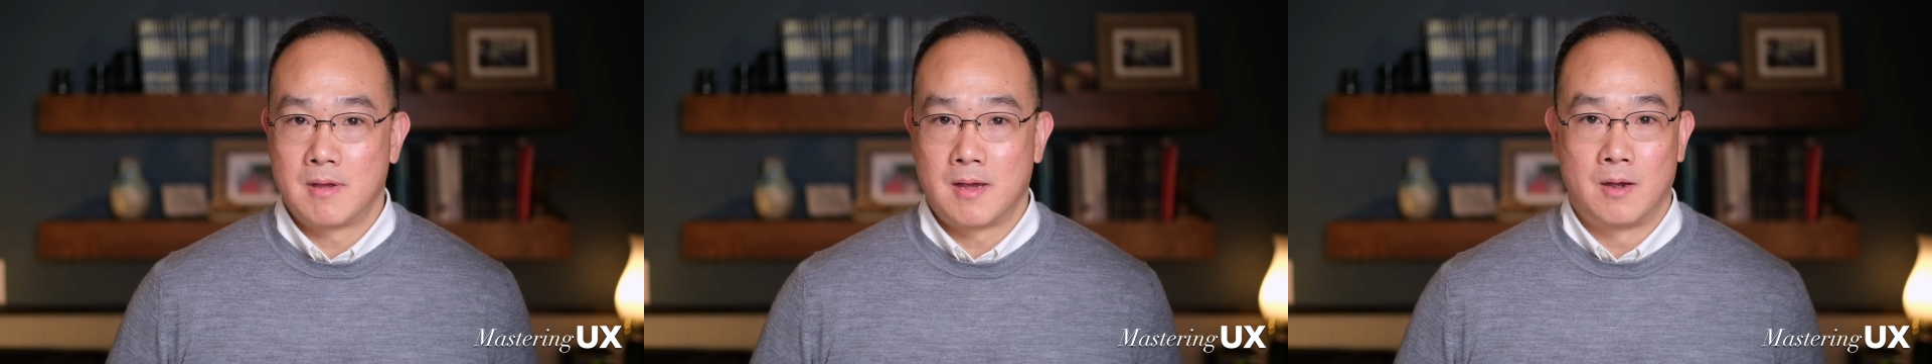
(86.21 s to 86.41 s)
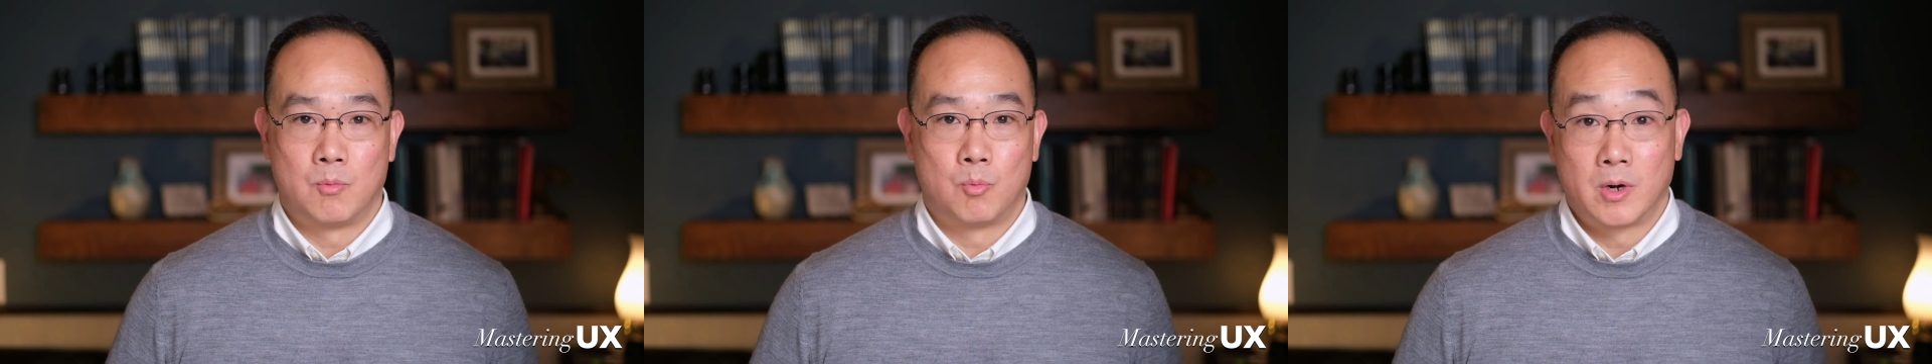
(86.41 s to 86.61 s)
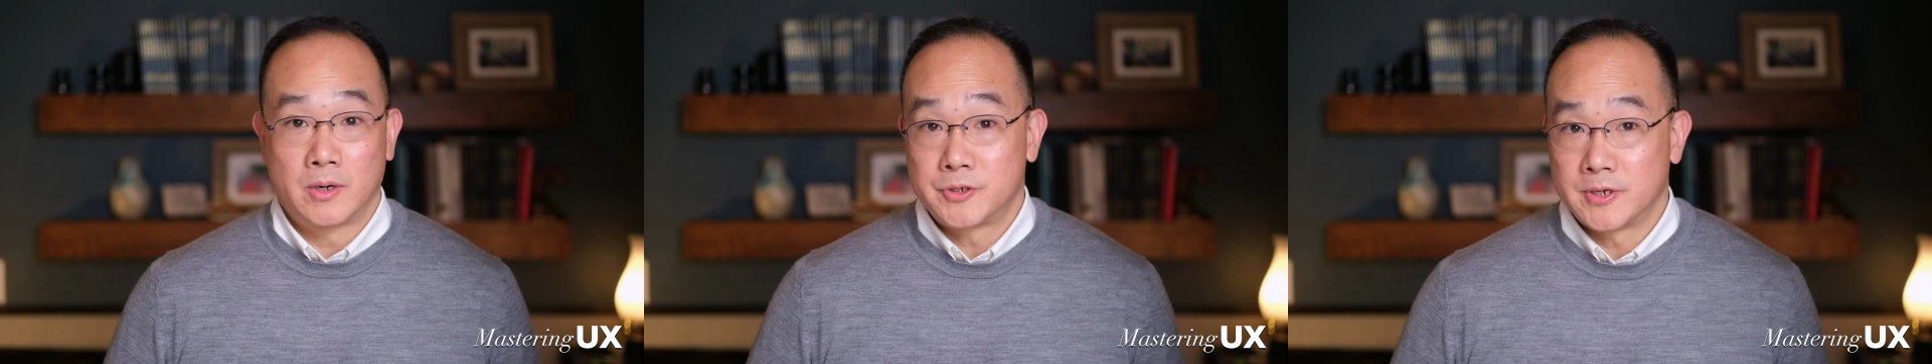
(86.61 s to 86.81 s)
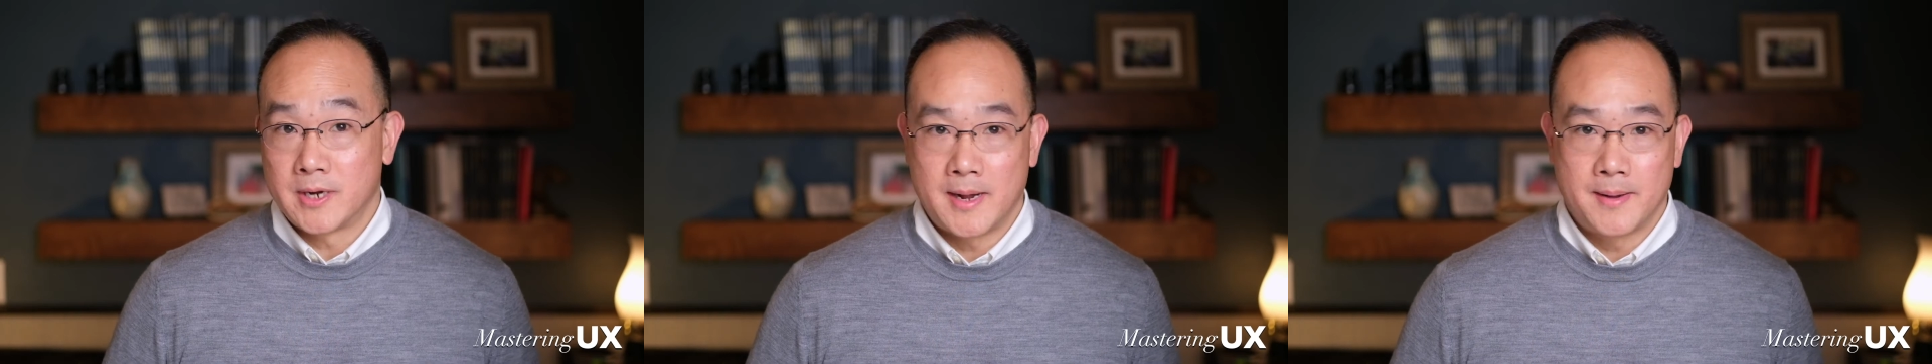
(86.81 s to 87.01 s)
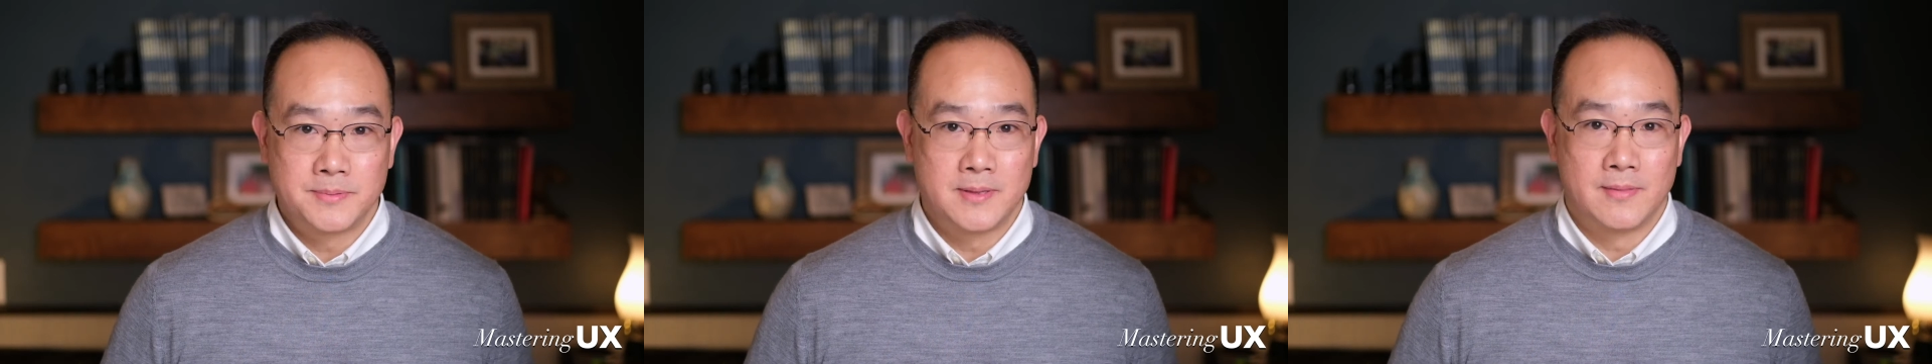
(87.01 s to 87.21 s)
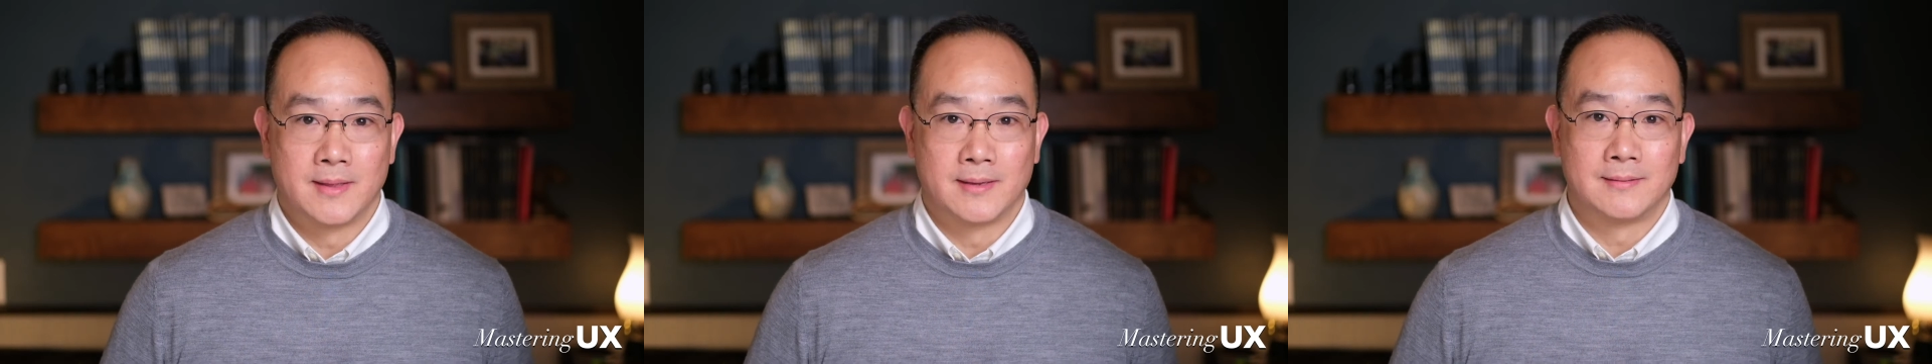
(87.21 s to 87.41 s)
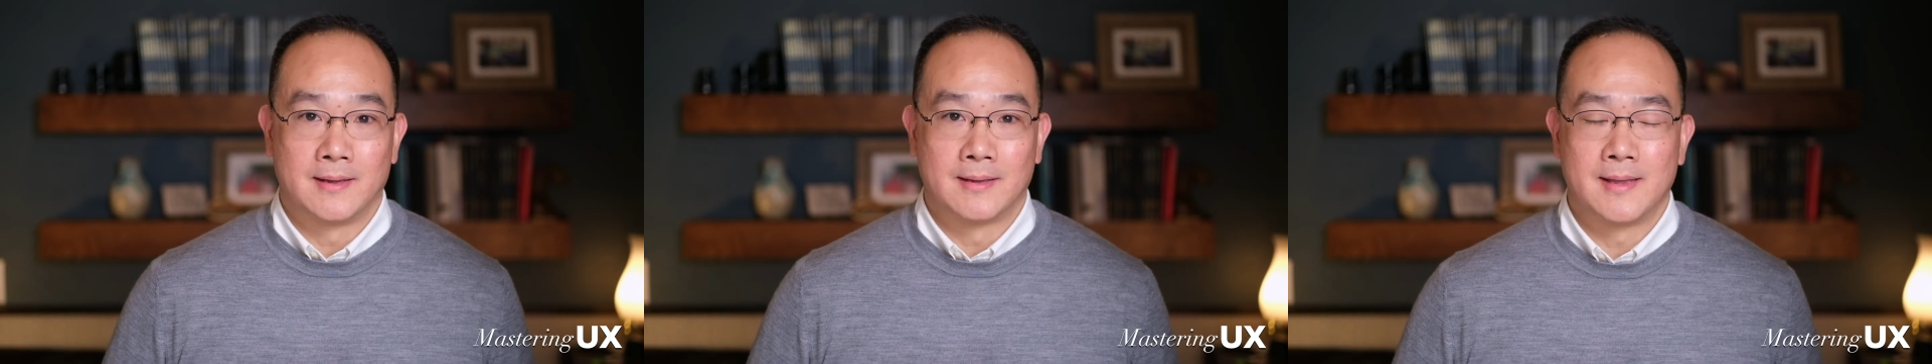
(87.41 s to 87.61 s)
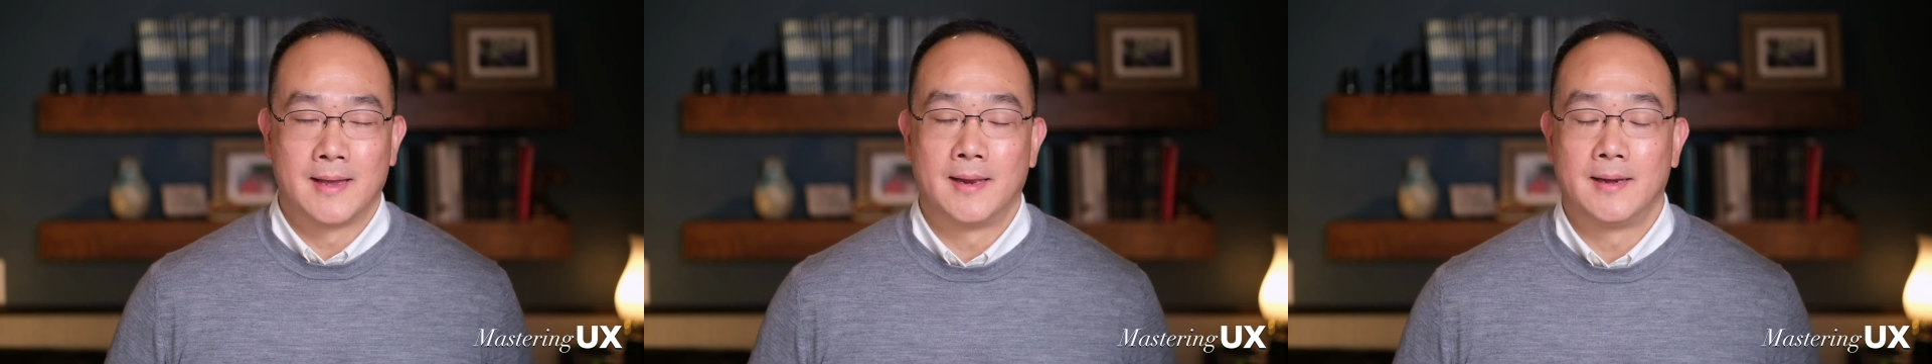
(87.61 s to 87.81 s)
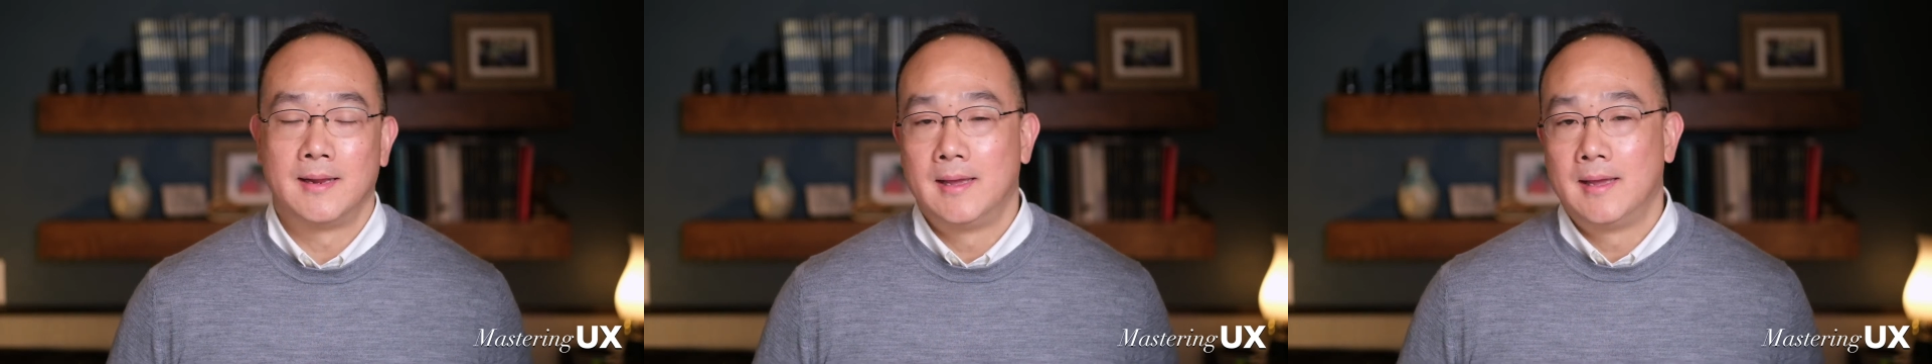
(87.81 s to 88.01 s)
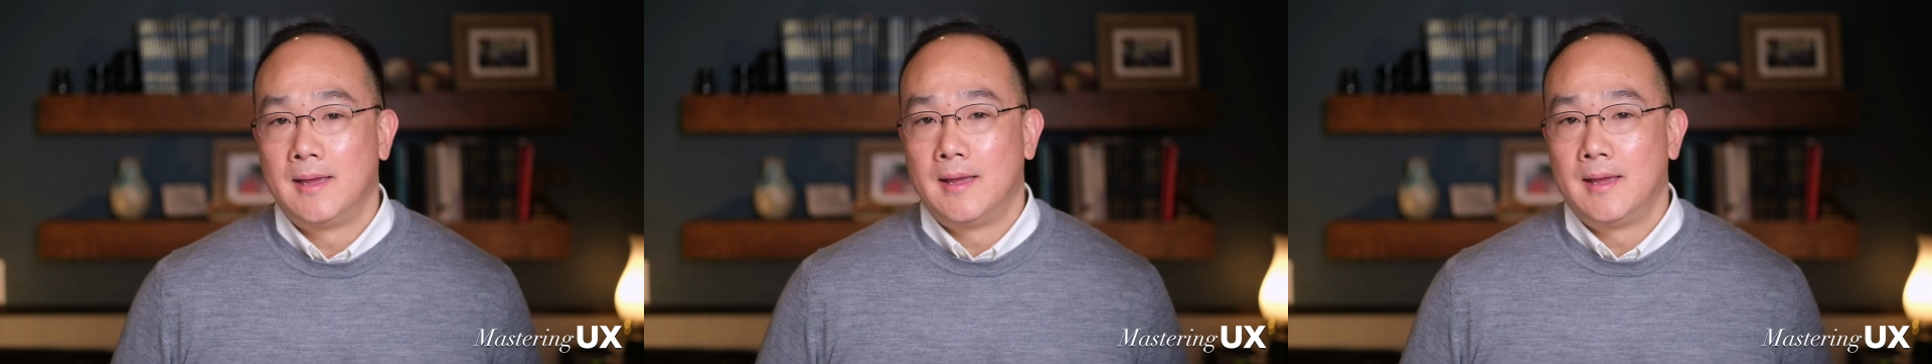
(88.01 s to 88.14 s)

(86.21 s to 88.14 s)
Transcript: workshops and things like that.